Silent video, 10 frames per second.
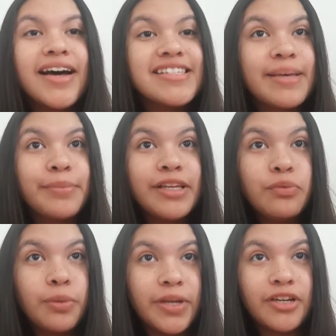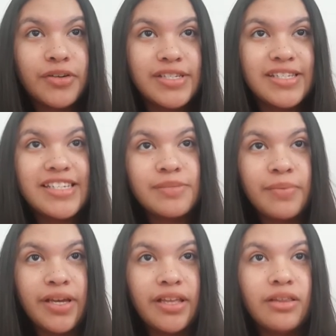Assemblywoman Christy
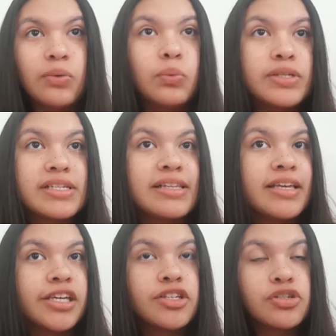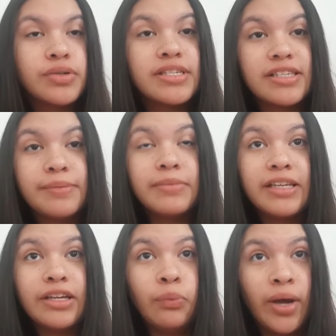Smith was clinging to a slim
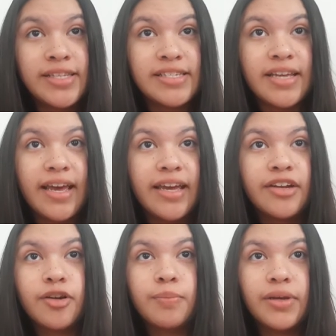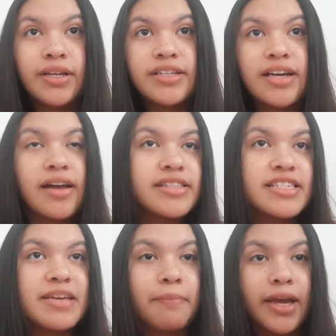lead Wednesday in her bid to
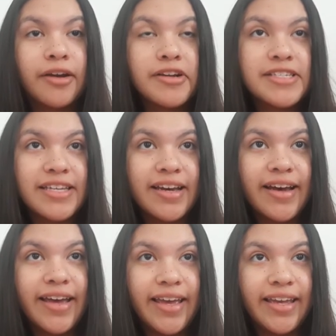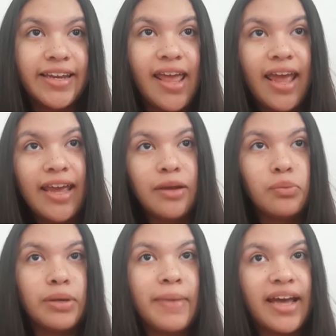unseat Mike Garcia in a
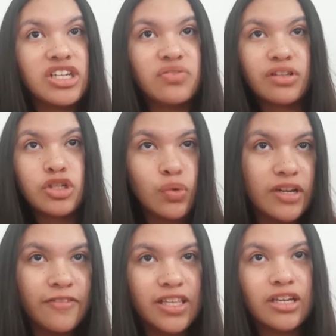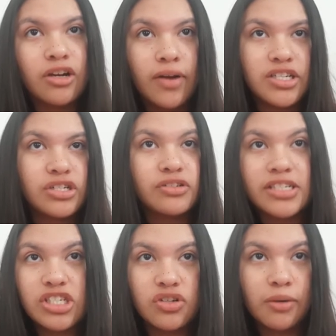rematch for the 25th Congressional
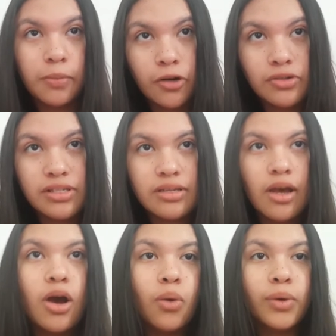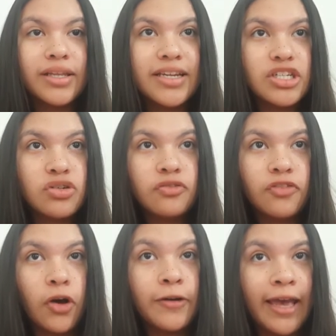District post. With initial
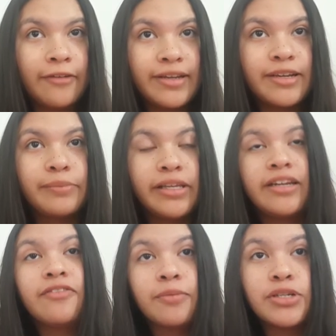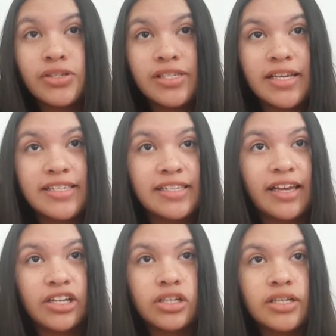vote counting completed from Tuesday's
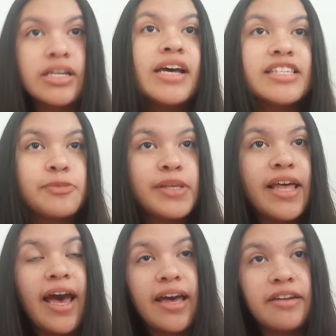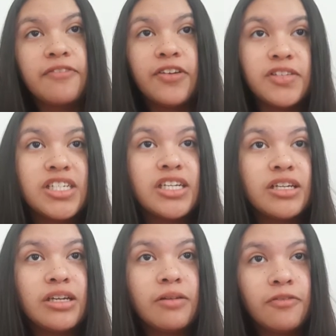election, Smith had
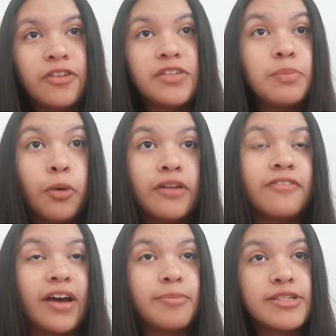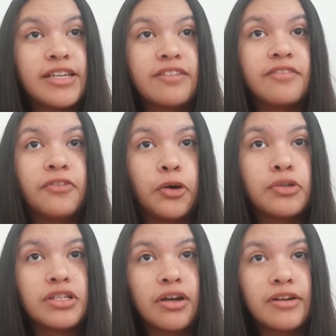50, 50.5% of the vote
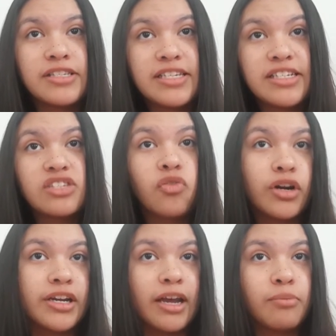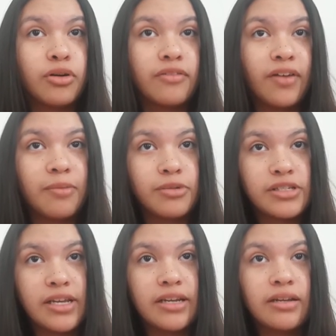to Garcia's
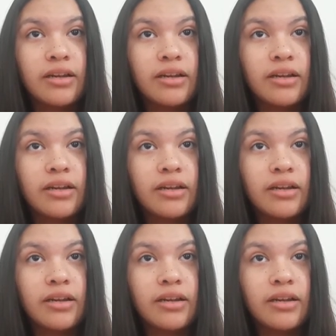49.5%,